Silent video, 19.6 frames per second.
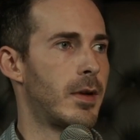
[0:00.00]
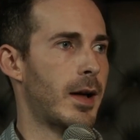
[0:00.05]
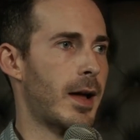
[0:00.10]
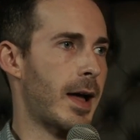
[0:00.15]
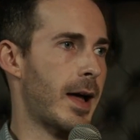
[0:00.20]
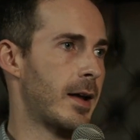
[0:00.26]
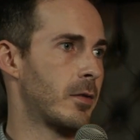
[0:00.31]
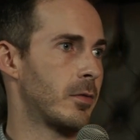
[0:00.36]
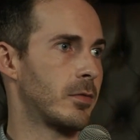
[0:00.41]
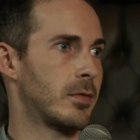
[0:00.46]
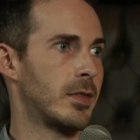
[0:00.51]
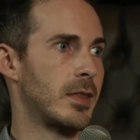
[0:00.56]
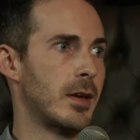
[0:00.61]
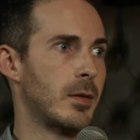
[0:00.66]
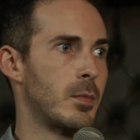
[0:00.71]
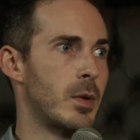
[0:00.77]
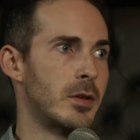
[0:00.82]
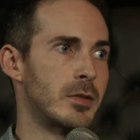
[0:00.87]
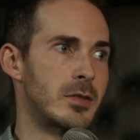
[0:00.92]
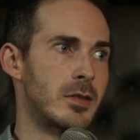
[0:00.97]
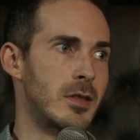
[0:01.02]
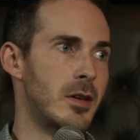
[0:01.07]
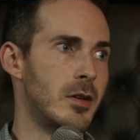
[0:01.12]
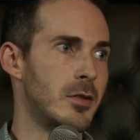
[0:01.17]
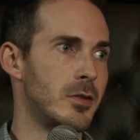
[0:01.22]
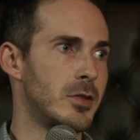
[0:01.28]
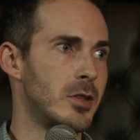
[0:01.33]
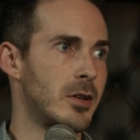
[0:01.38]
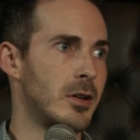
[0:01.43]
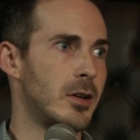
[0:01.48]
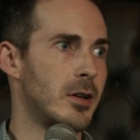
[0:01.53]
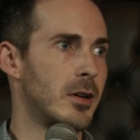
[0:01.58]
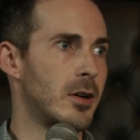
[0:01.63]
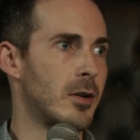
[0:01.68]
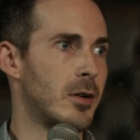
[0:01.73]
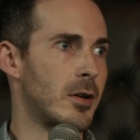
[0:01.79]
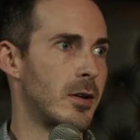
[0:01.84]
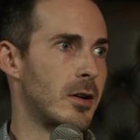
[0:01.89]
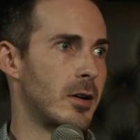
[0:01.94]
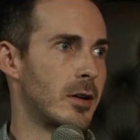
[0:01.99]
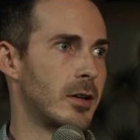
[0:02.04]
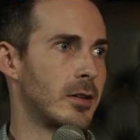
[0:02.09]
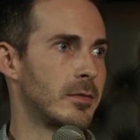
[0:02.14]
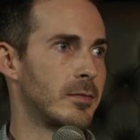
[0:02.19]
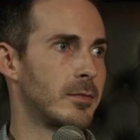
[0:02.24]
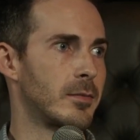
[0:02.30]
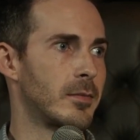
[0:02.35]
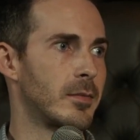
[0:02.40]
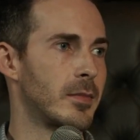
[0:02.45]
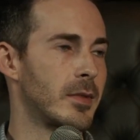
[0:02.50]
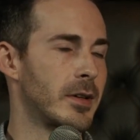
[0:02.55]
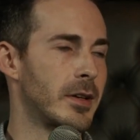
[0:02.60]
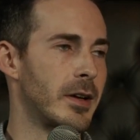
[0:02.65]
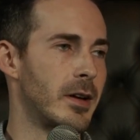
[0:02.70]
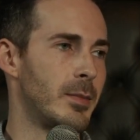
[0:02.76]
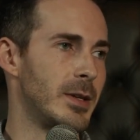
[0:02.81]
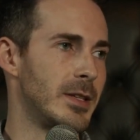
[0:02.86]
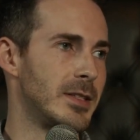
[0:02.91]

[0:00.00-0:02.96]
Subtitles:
I don't think most of those are going to be